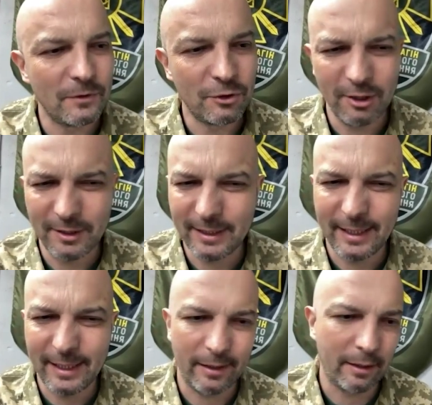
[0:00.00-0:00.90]
don't
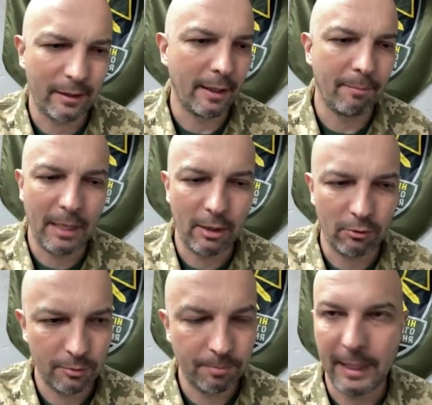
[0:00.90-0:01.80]
care
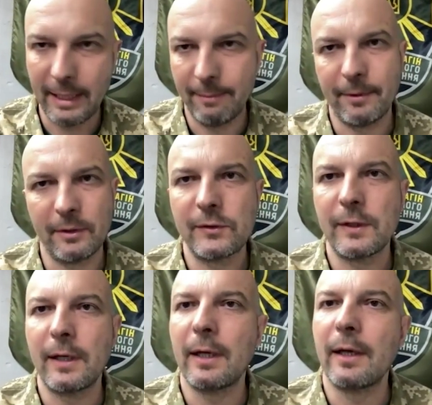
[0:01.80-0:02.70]
about
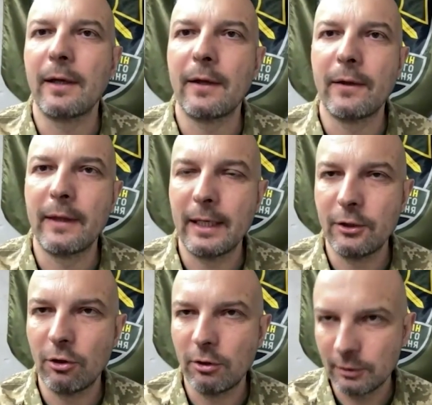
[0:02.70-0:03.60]
papers. they
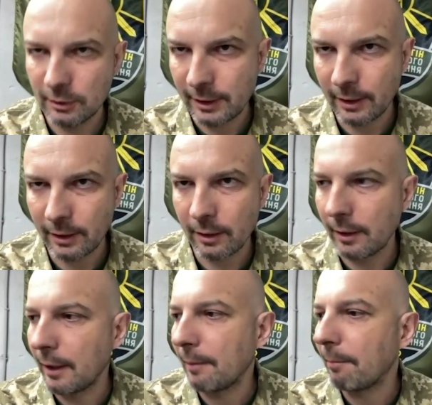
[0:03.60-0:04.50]
don't care
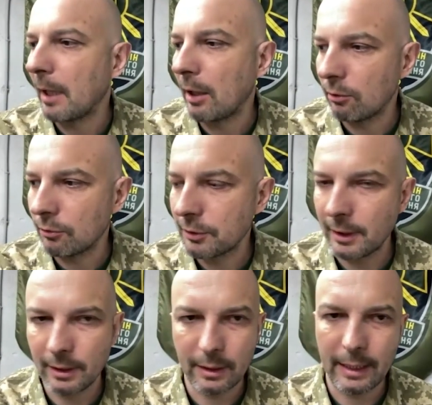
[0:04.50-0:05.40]
about
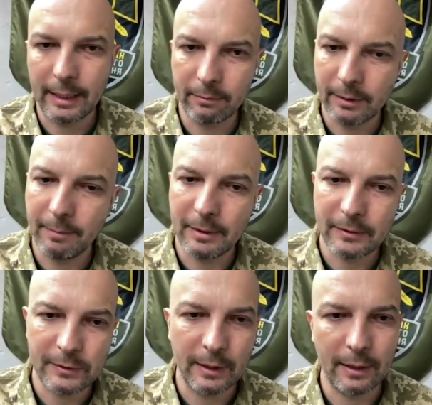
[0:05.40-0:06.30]

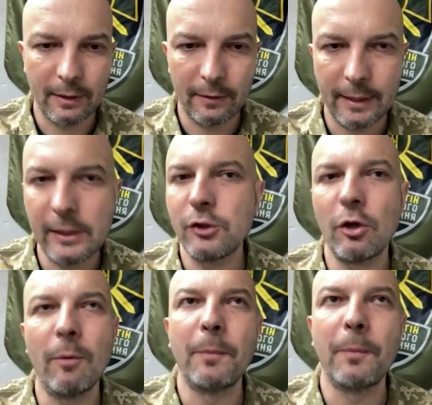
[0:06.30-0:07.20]
agreements. they
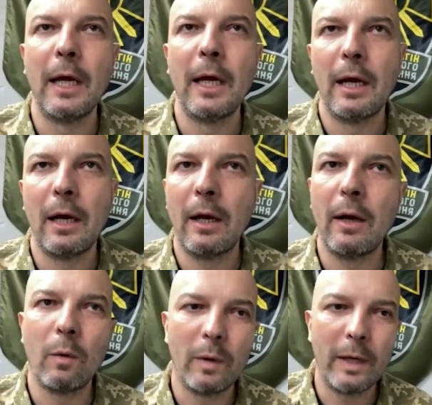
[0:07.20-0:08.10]
stop
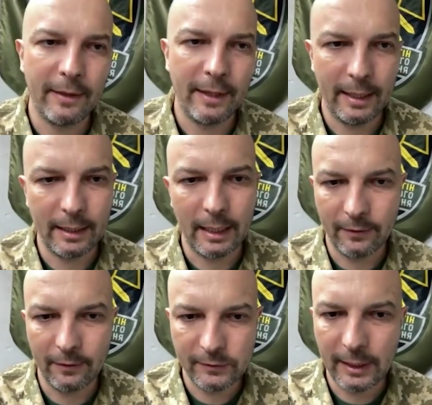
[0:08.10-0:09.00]
uh, when they
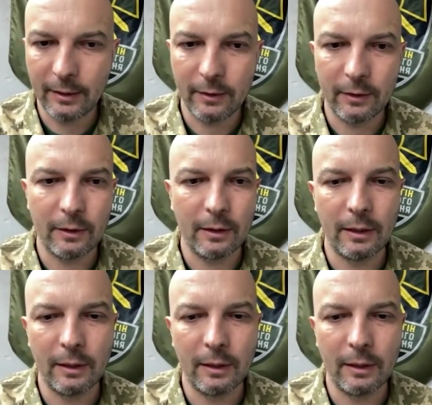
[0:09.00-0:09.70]
understand uh,